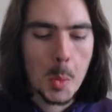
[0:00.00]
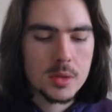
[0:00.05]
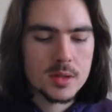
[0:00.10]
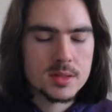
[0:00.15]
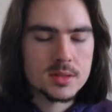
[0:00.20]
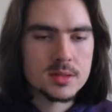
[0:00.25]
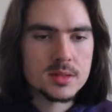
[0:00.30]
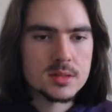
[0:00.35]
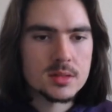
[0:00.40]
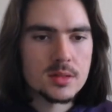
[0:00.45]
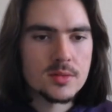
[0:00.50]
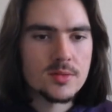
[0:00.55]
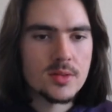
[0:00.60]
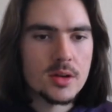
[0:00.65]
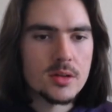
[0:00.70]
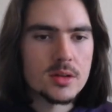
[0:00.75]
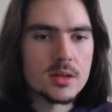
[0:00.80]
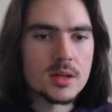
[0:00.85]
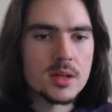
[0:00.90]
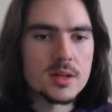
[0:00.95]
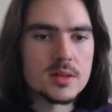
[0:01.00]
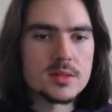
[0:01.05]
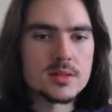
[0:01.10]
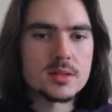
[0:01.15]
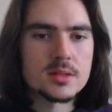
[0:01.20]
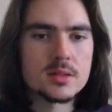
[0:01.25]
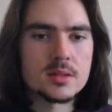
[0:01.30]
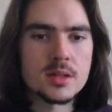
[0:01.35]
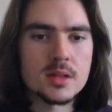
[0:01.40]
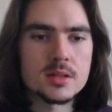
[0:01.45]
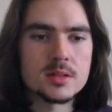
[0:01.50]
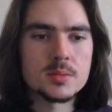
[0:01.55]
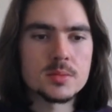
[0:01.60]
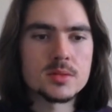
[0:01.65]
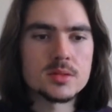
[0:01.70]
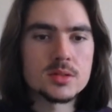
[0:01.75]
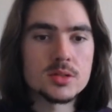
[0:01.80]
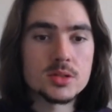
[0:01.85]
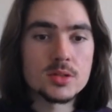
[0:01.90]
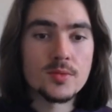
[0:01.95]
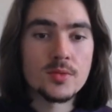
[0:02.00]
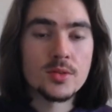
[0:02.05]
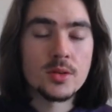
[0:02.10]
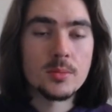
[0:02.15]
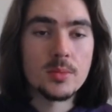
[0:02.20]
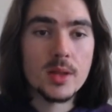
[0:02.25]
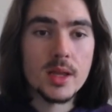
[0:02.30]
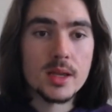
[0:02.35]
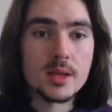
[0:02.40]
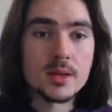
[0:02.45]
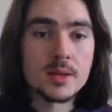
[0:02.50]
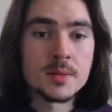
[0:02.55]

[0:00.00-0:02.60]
this is a very nice position for black.